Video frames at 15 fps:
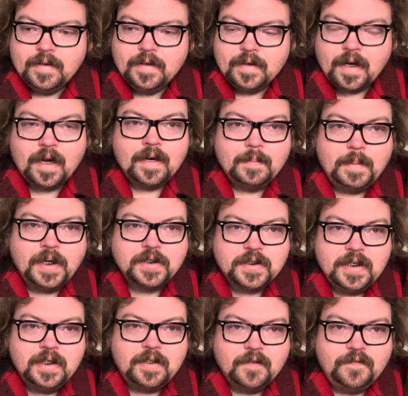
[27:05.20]

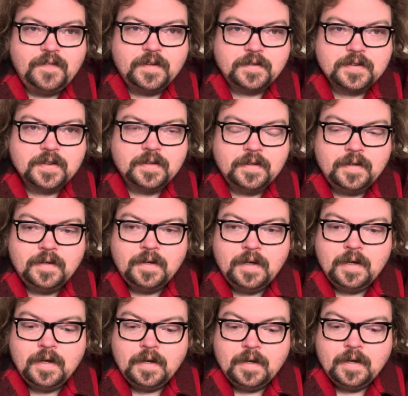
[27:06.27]
Anabasi to Filson
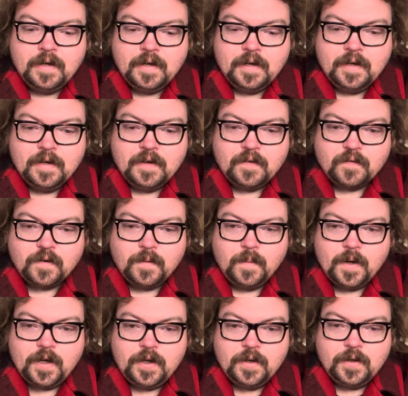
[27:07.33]
for
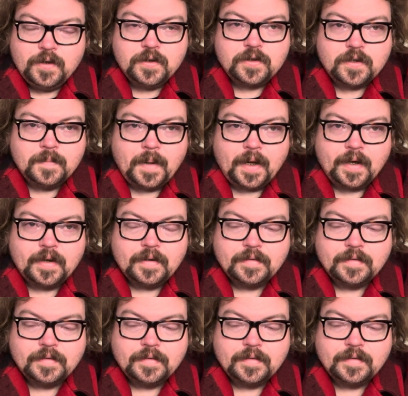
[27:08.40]
what you used to make.